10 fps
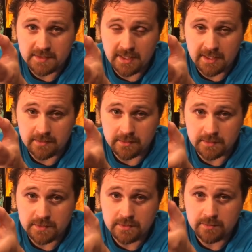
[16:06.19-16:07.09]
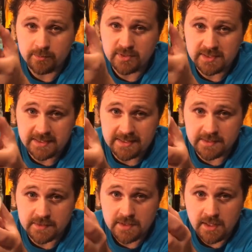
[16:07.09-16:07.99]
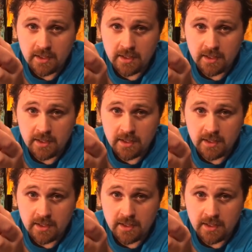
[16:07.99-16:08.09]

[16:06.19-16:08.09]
candles, please.